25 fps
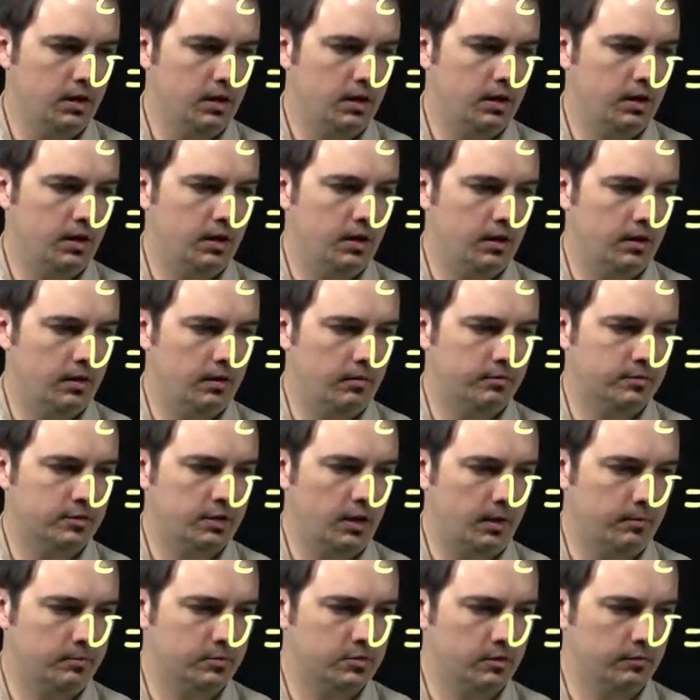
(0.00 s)
uh,
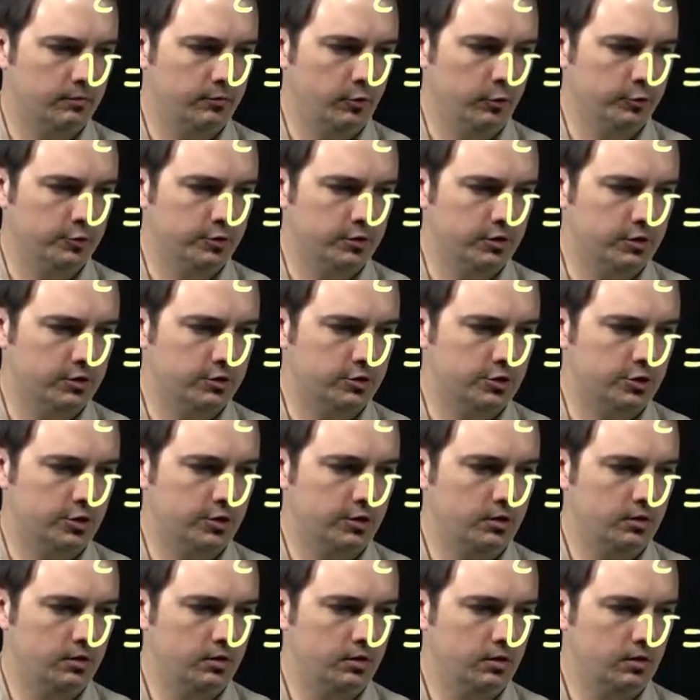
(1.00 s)
times the voltage
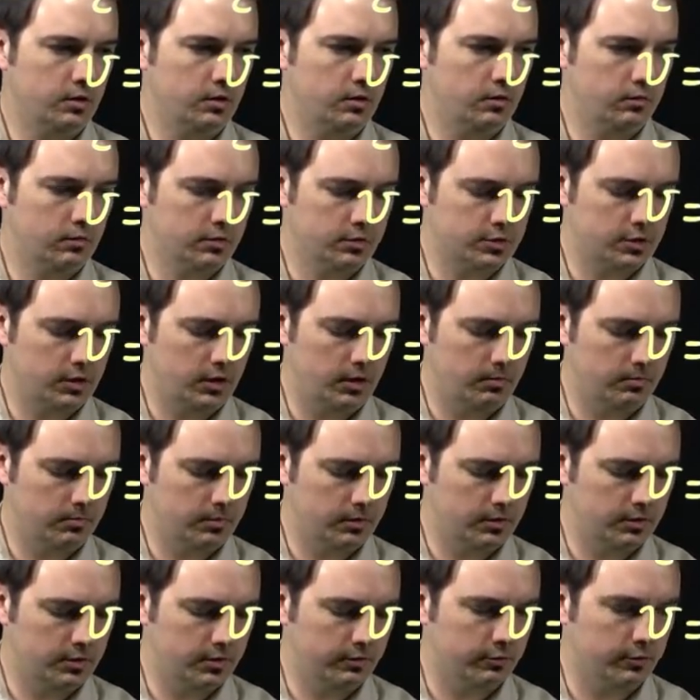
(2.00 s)
over
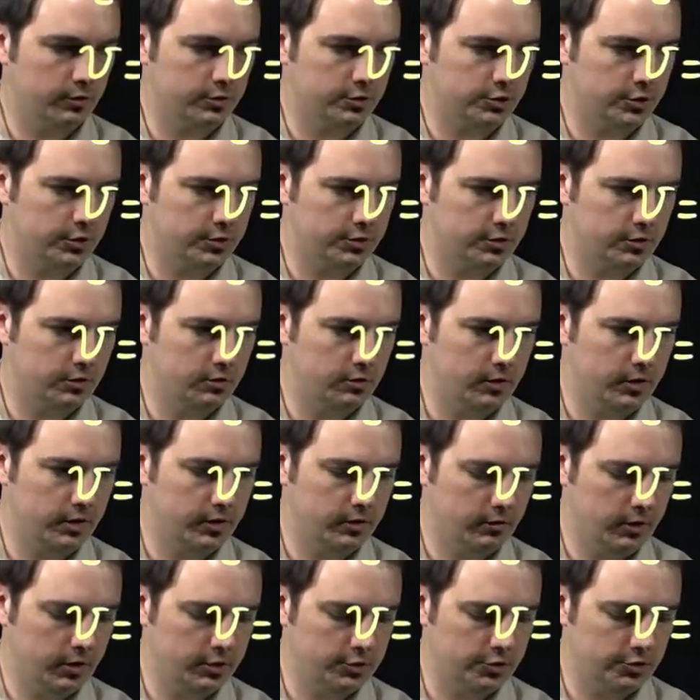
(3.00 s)
some differentiation or
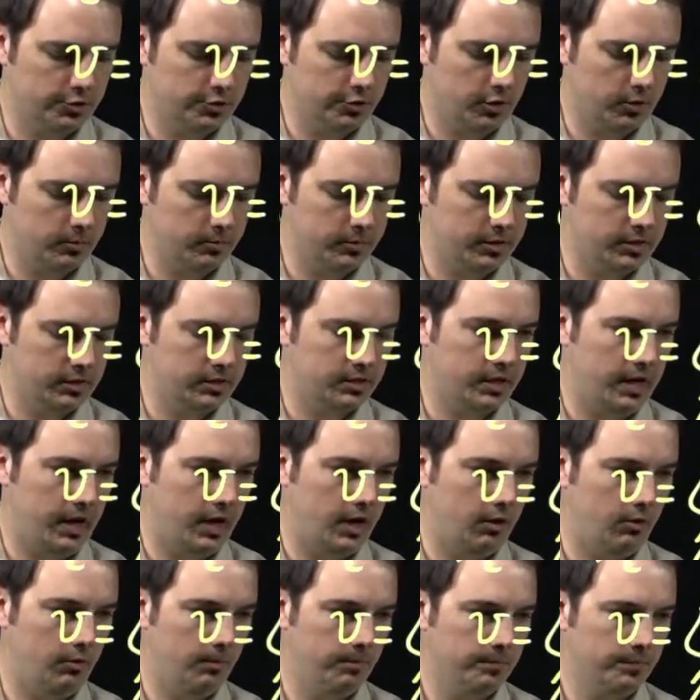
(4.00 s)
integration term d
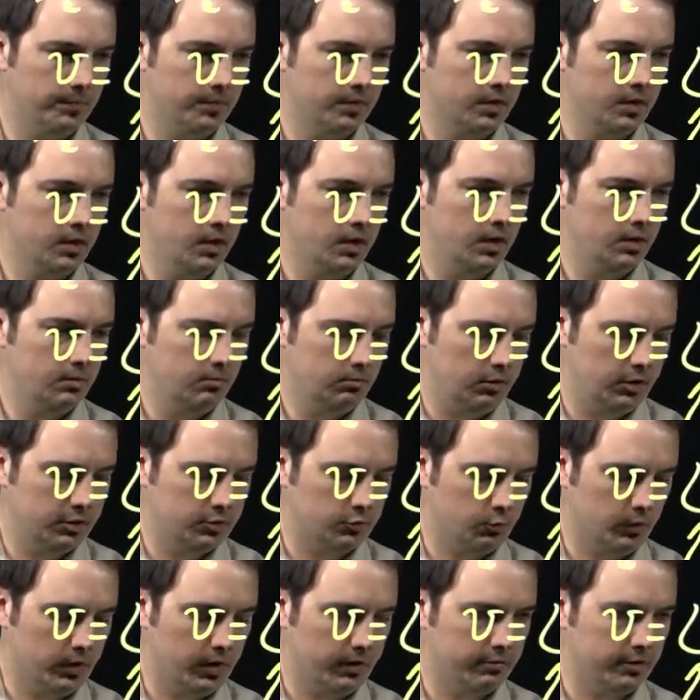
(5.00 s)
tau
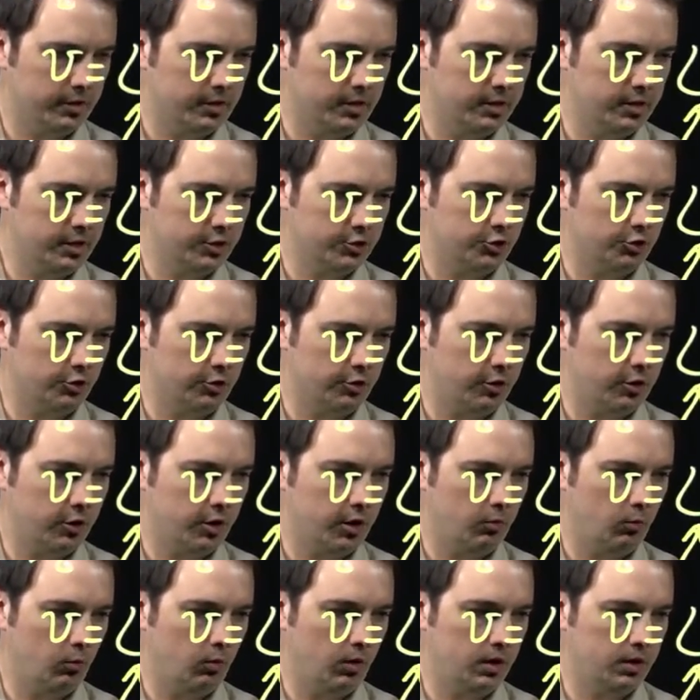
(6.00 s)
plus whatever the initial
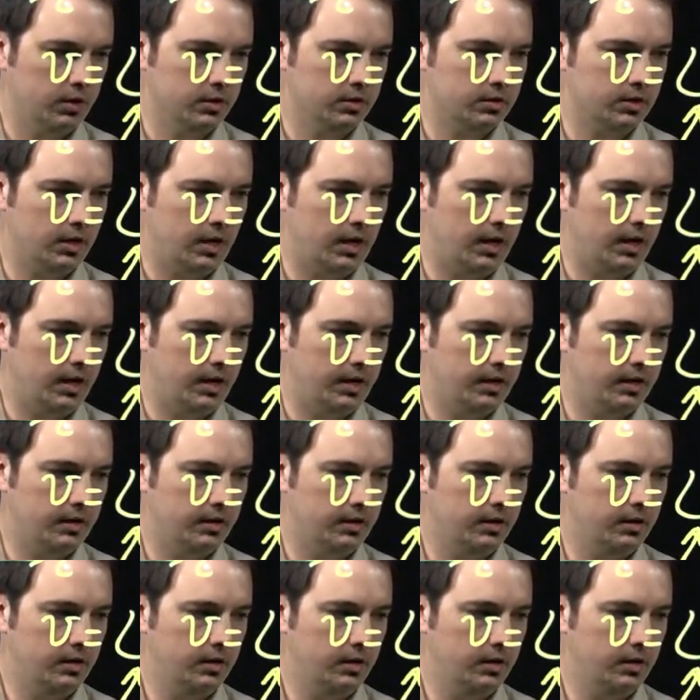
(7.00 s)
current was I